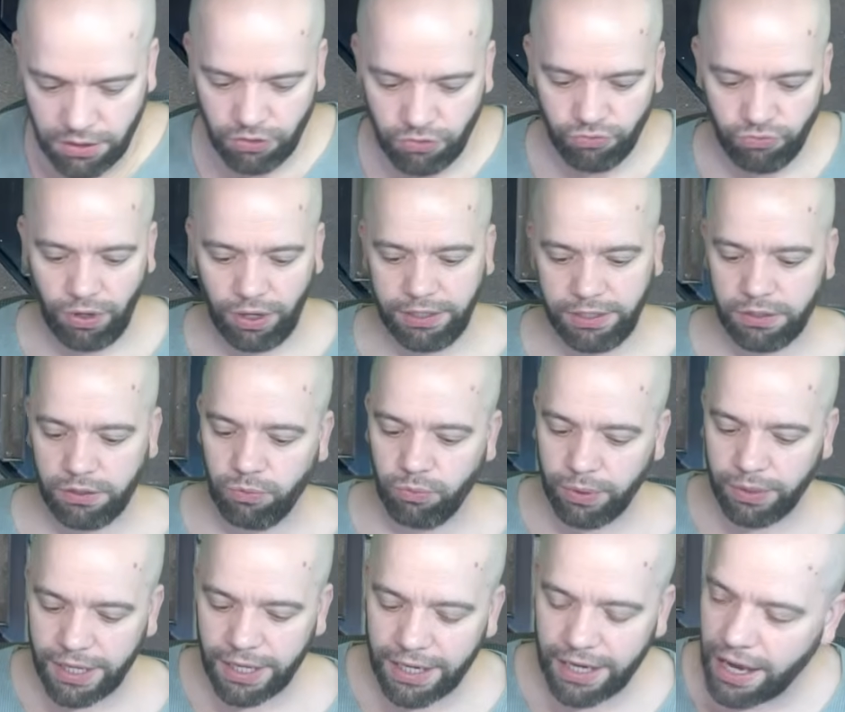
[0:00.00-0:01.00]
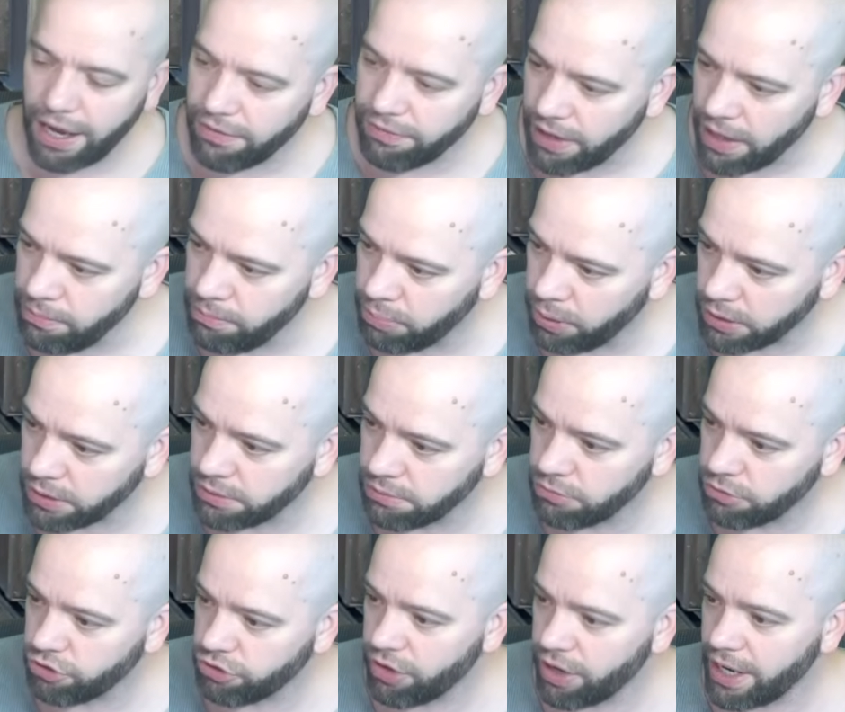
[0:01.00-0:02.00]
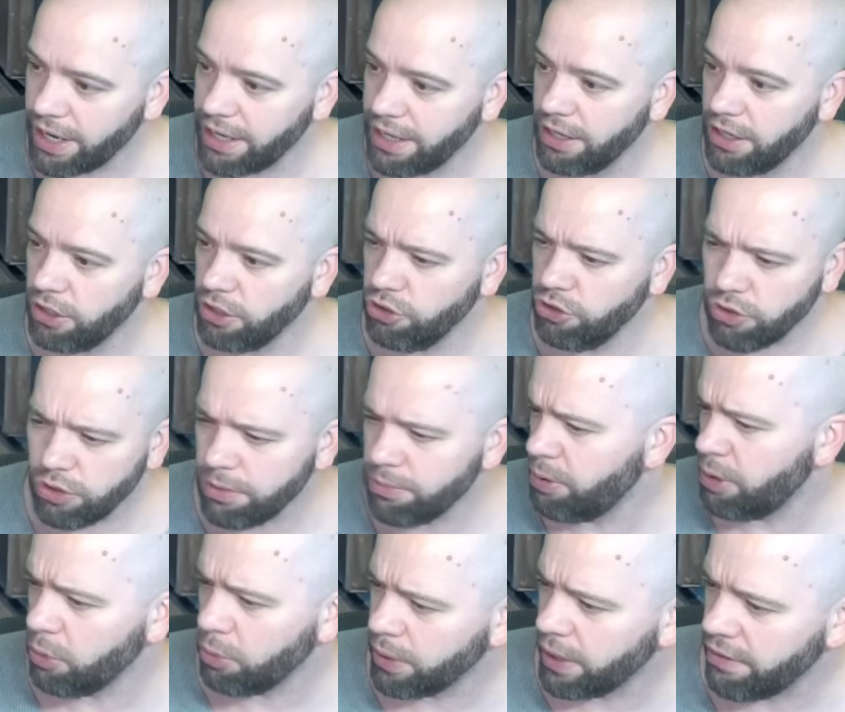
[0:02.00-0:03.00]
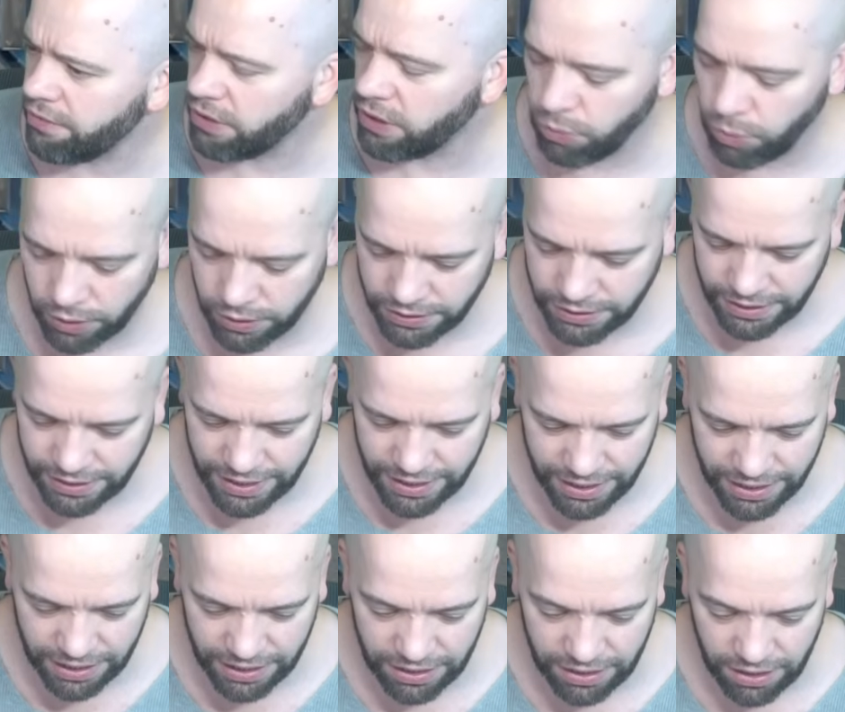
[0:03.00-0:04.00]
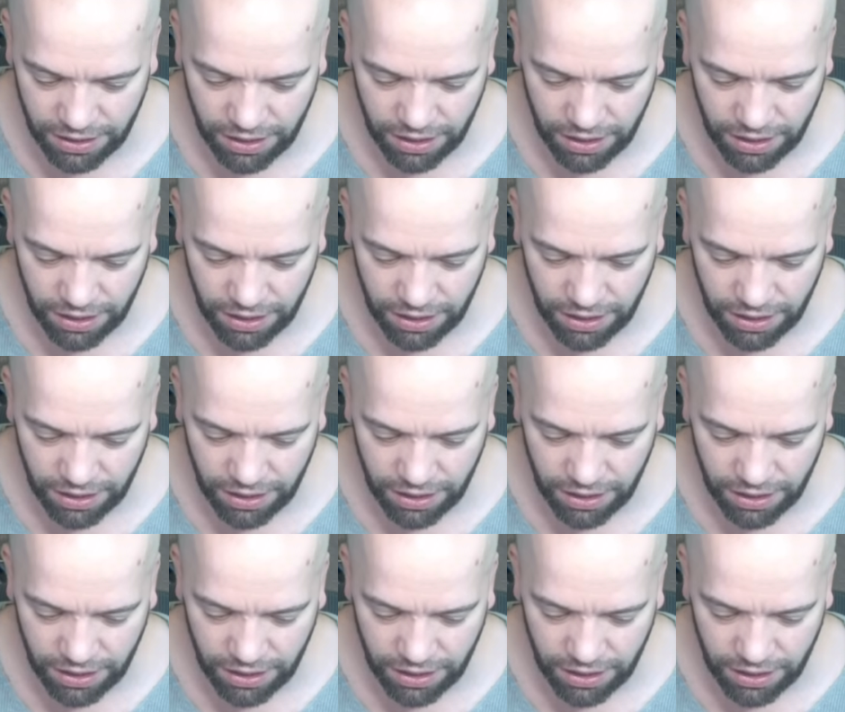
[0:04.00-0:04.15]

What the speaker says: Right, we then have a bottom tray. You can put whatever you want in here.